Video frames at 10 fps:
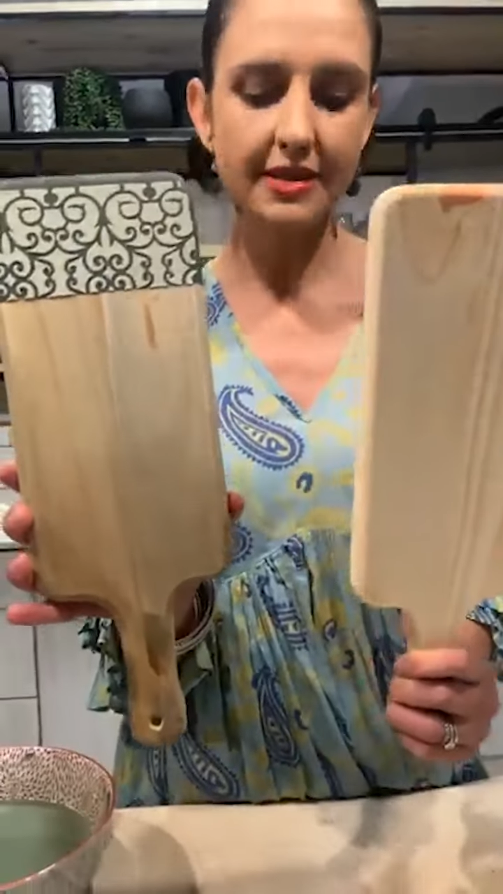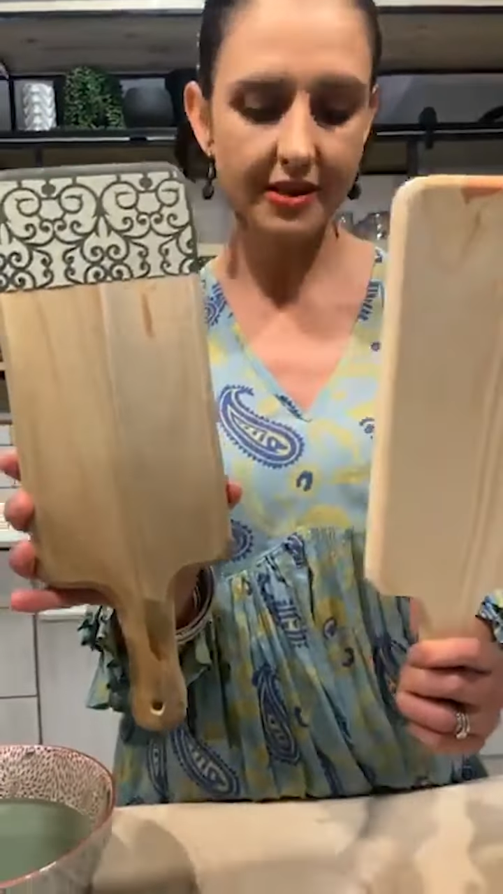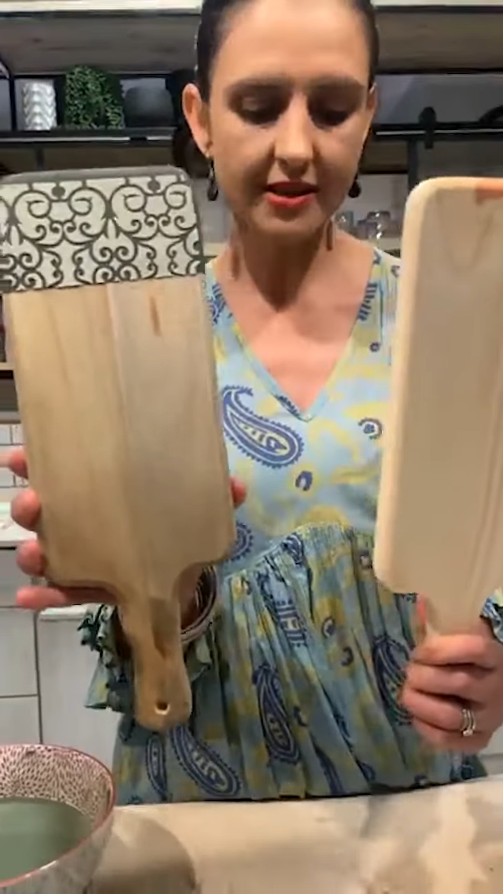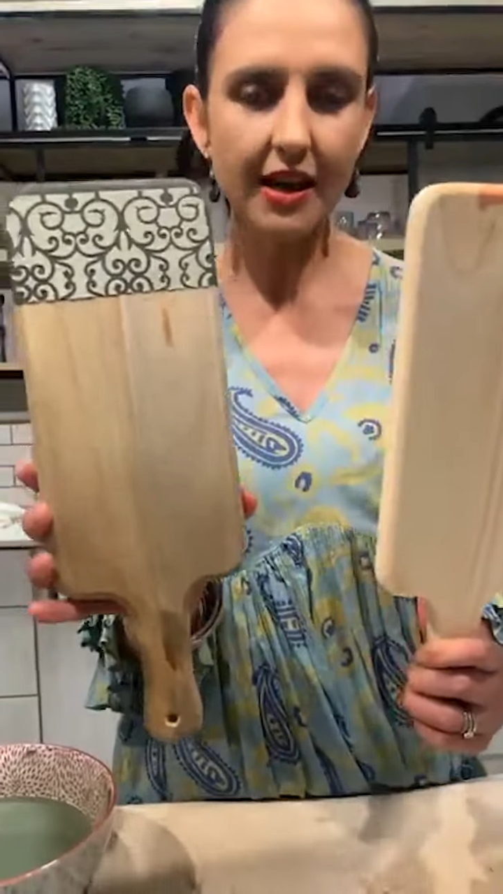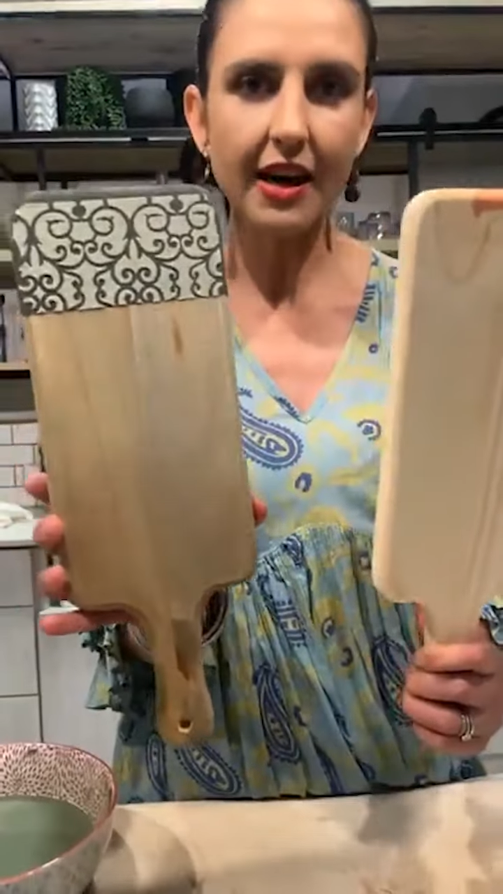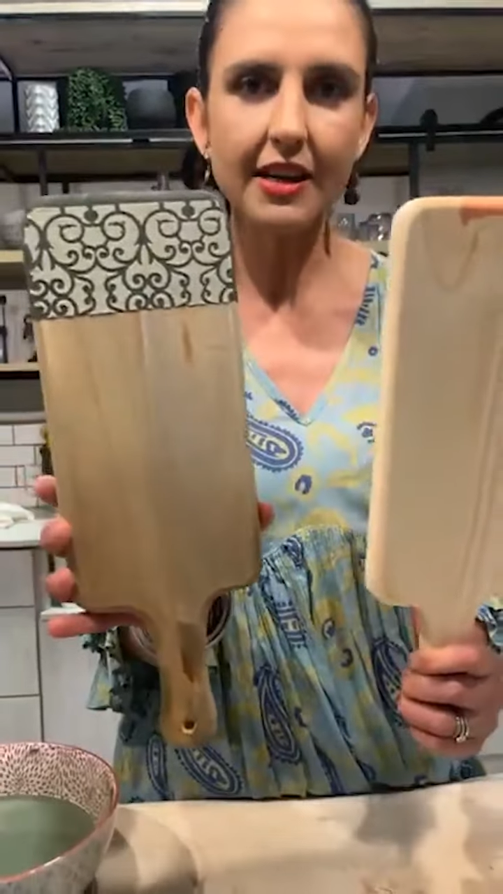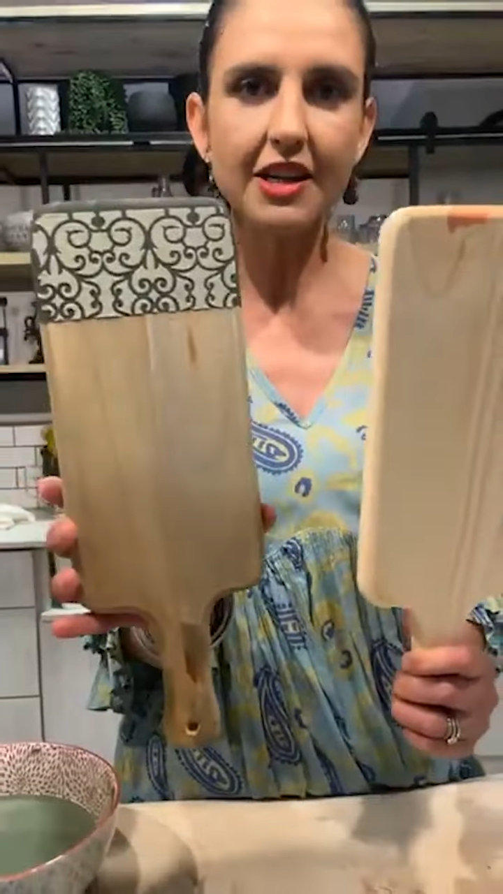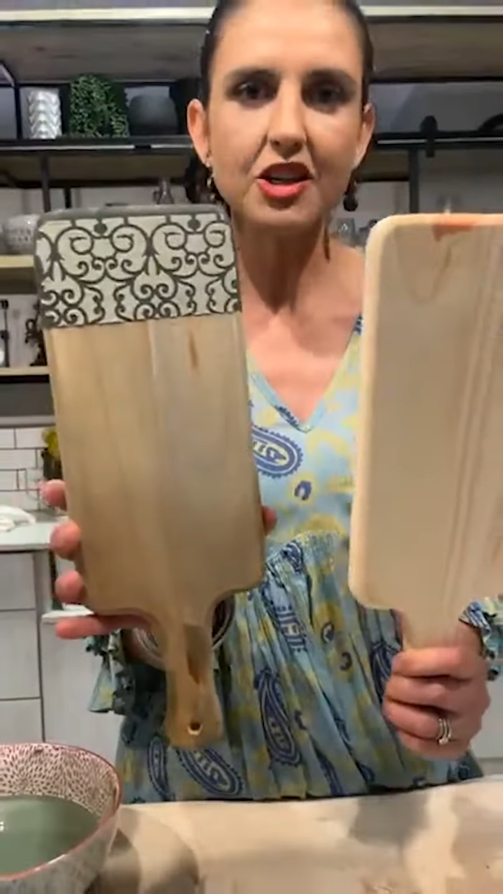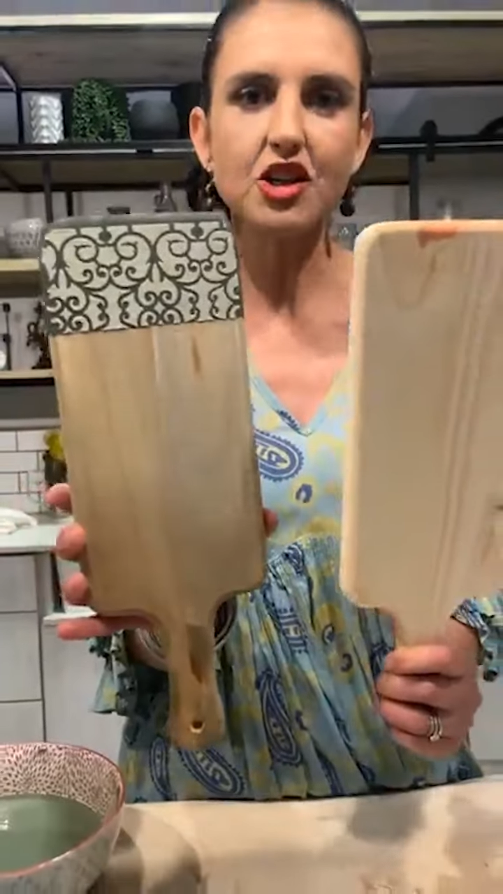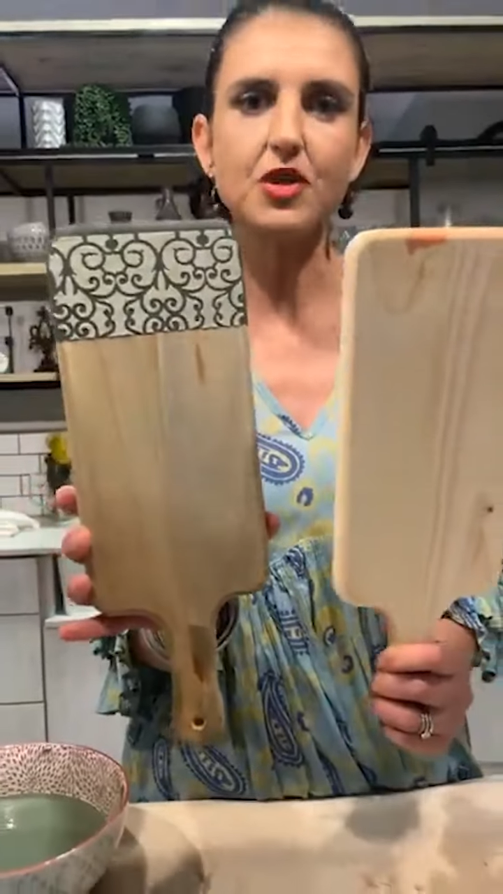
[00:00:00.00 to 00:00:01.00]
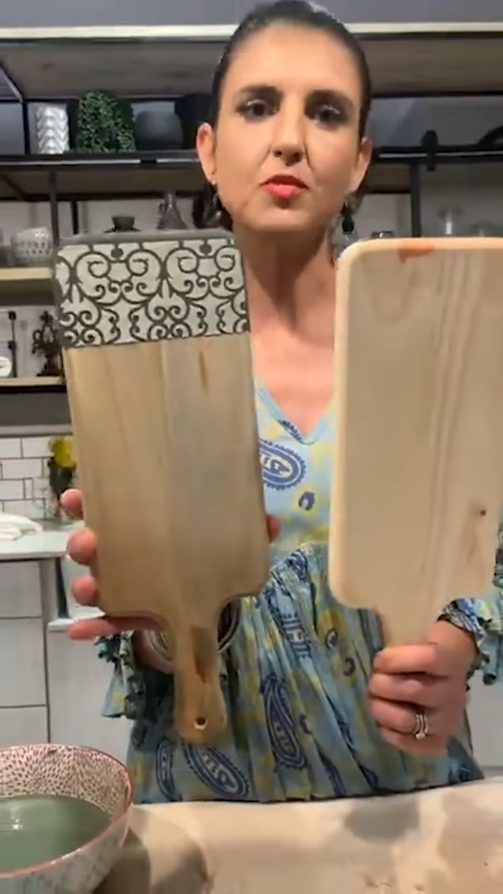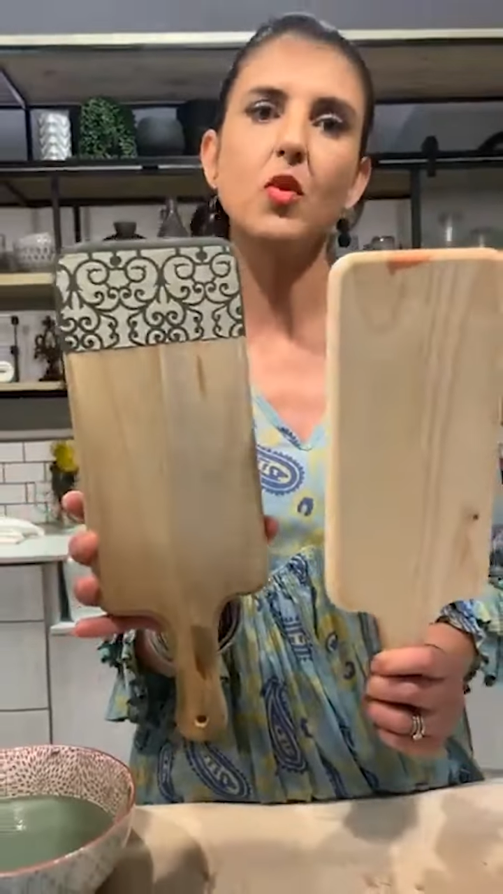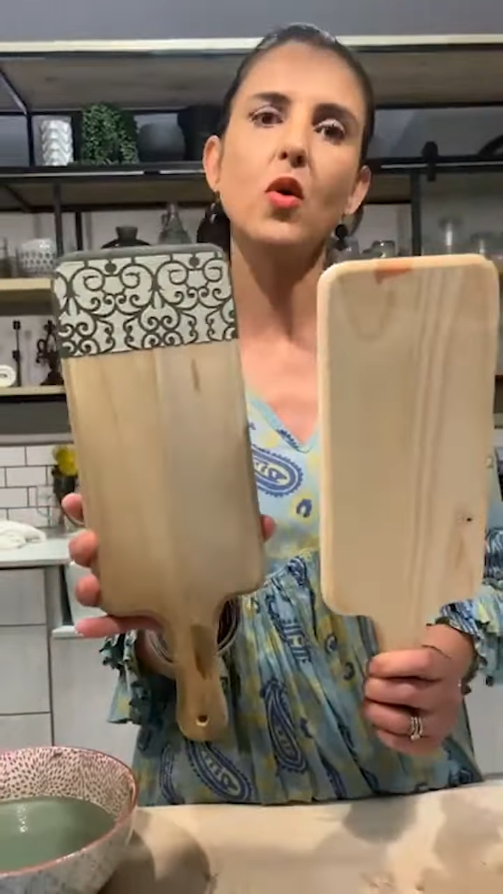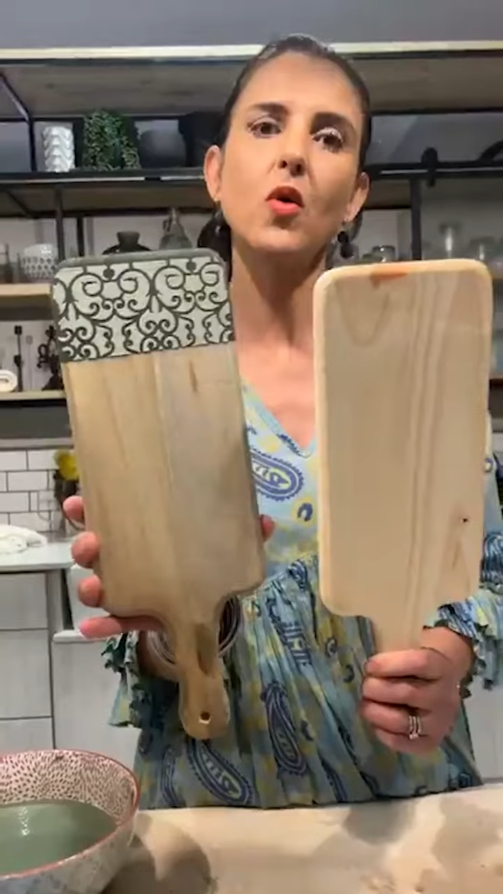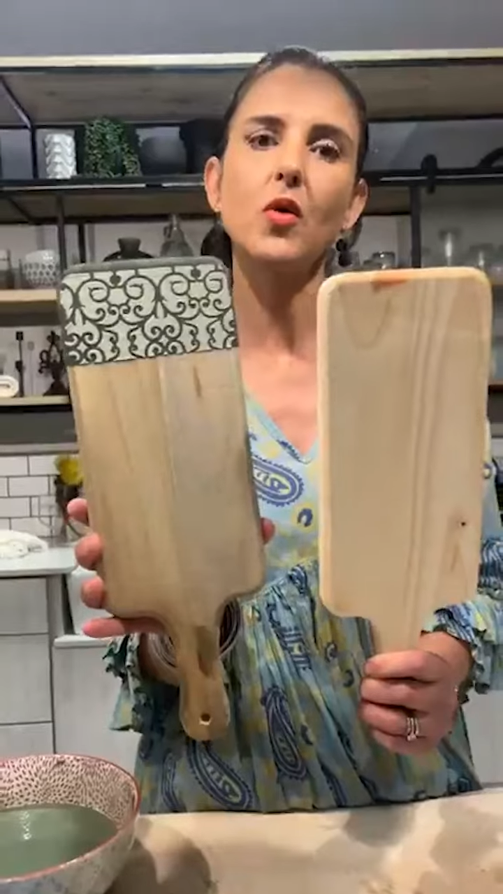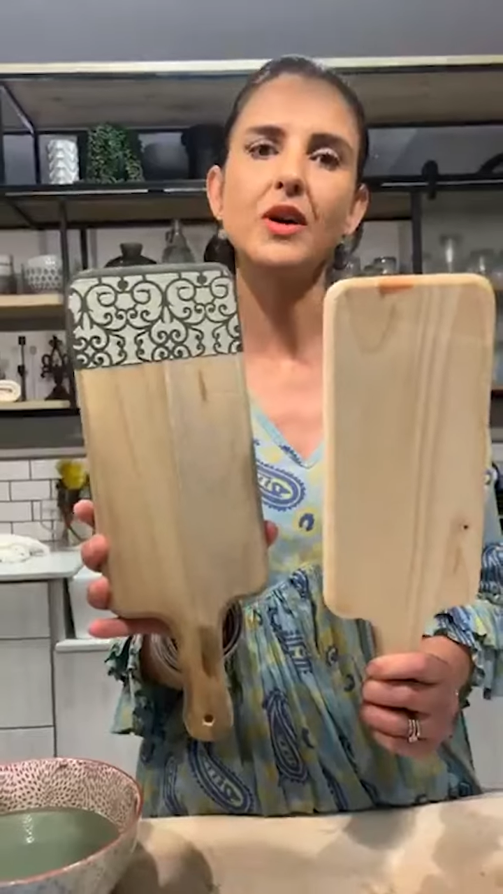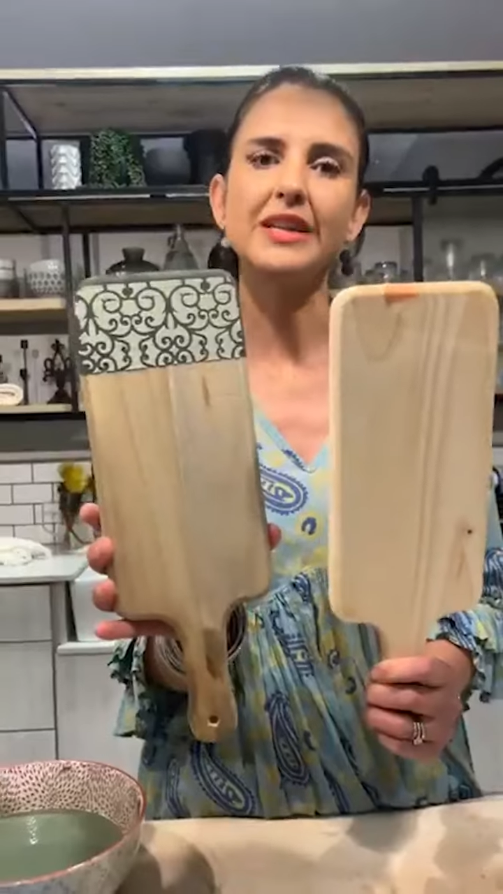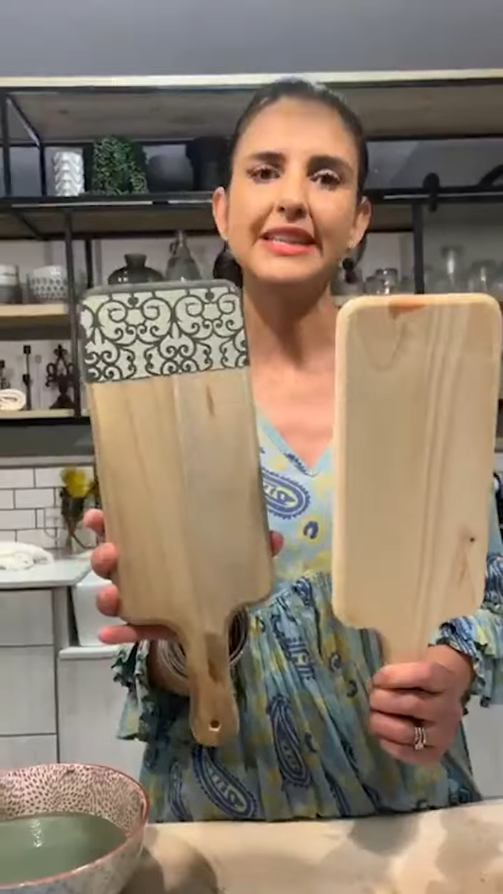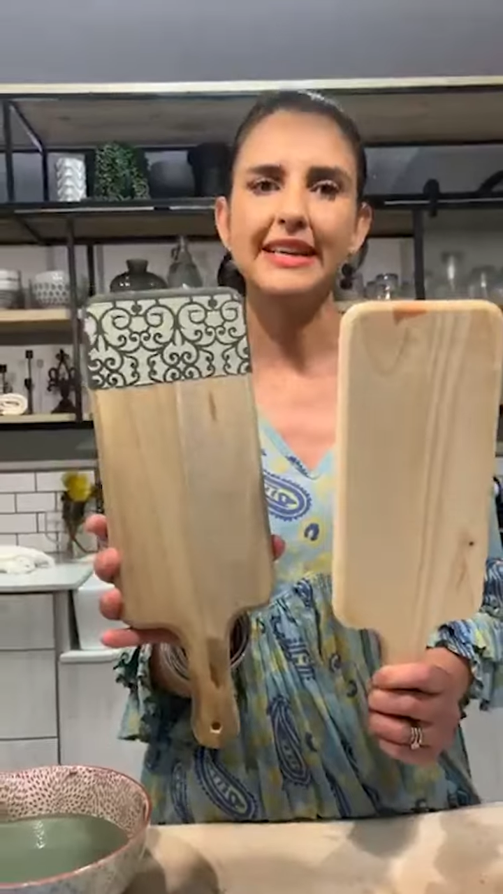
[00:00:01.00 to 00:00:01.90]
stylish, more